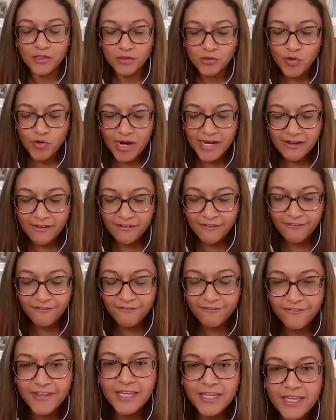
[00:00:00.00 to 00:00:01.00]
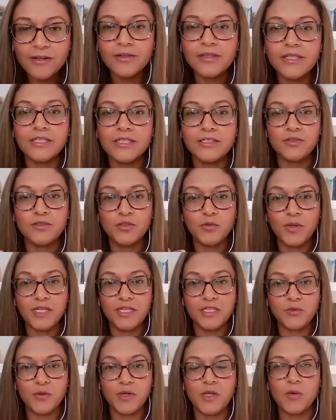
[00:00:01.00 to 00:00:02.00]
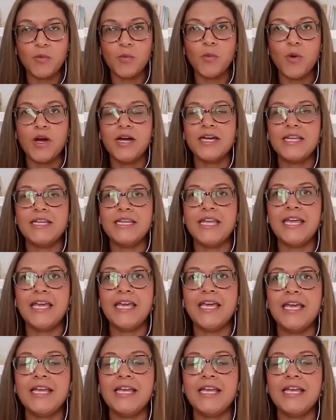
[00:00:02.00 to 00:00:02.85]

try to feel into 2021,